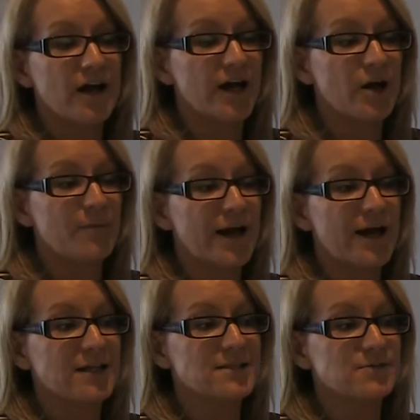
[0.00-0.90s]

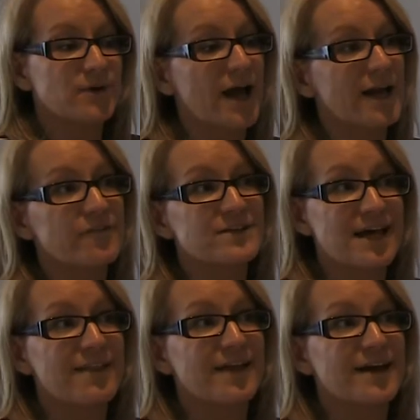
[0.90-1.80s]
And we had over
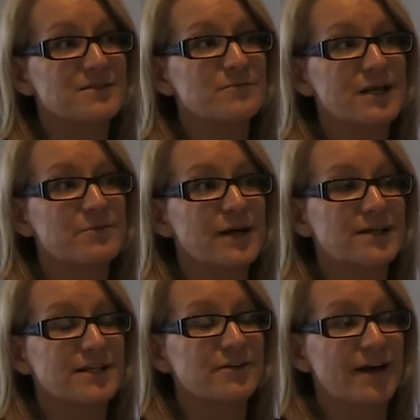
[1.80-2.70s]
10,000 people
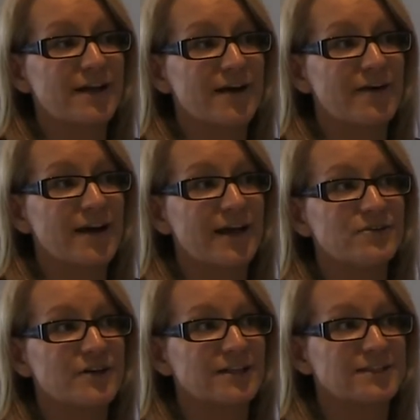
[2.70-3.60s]
actually create their own
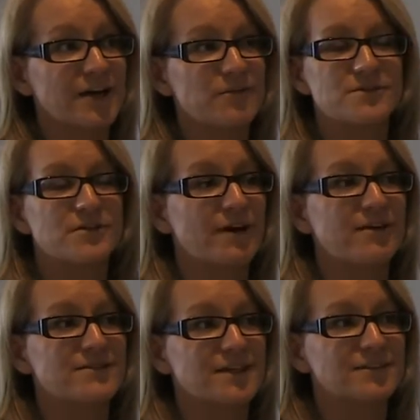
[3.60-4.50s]
entry, so it was a
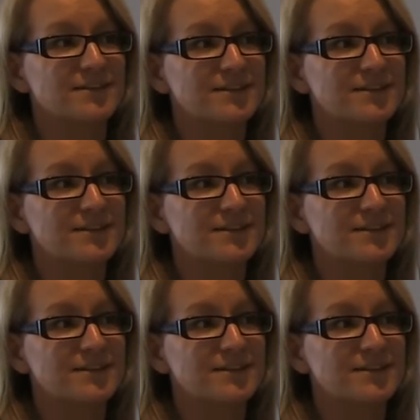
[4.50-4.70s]
great result.